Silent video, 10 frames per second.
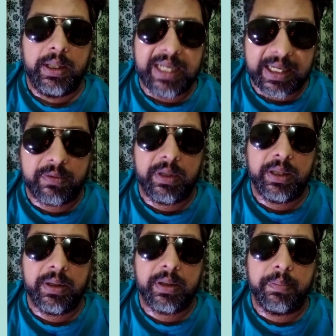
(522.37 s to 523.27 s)

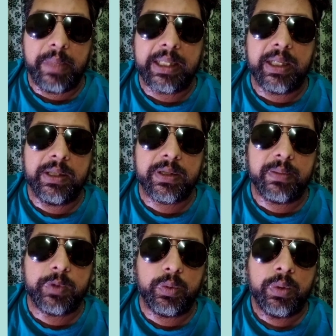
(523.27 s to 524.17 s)
deterring
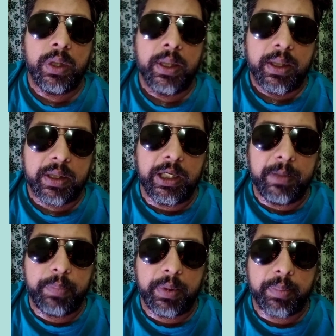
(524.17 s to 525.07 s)
mechanism to
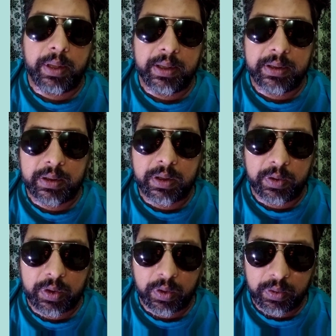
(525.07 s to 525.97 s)
keep people under
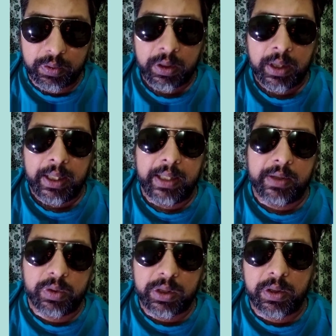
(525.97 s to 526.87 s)
control. And
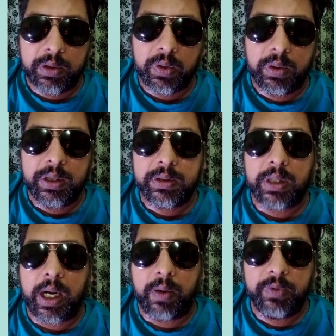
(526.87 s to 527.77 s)
social control is
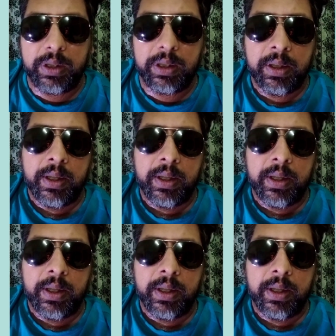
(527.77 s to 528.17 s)
how we